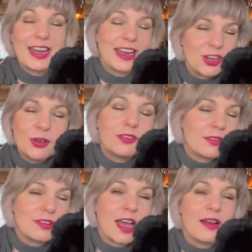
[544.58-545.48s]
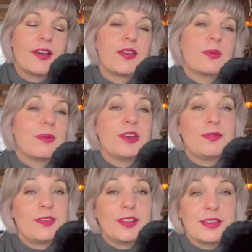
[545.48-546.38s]
I know there's a lot of other women who
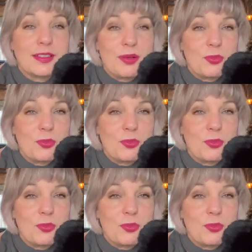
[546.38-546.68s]
feel the same